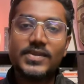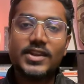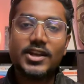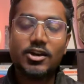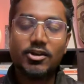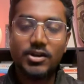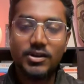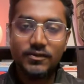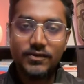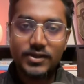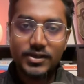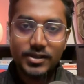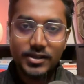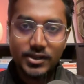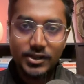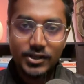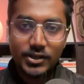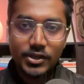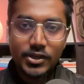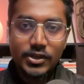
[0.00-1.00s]
However,
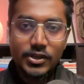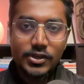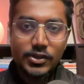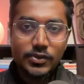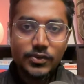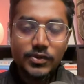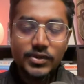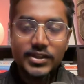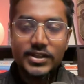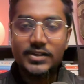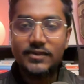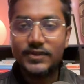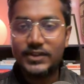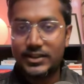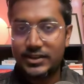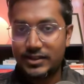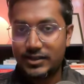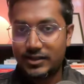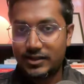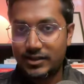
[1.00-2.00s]
to deal
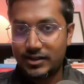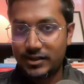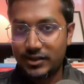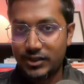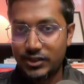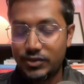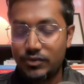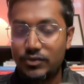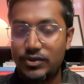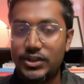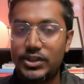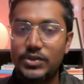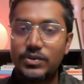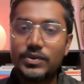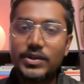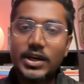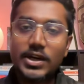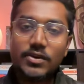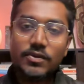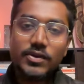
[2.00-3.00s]
with it, you need to
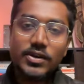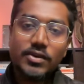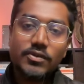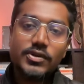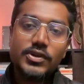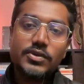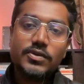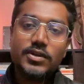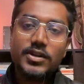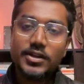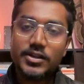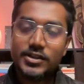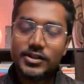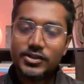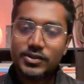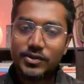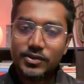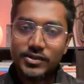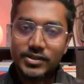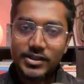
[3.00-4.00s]
narrow down your learning
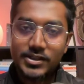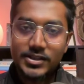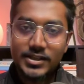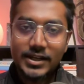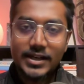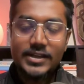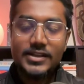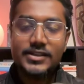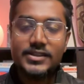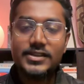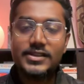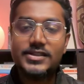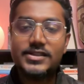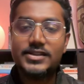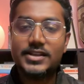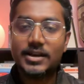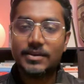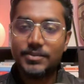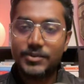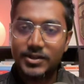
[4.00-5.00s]
choices, and this
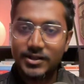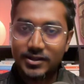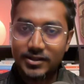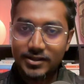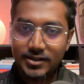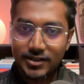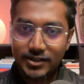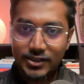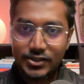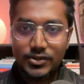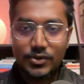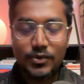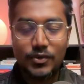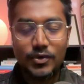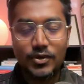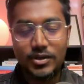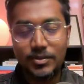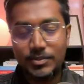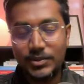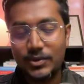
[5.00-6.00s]
chapter is
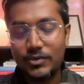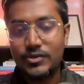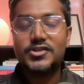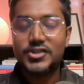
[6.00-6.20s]
all about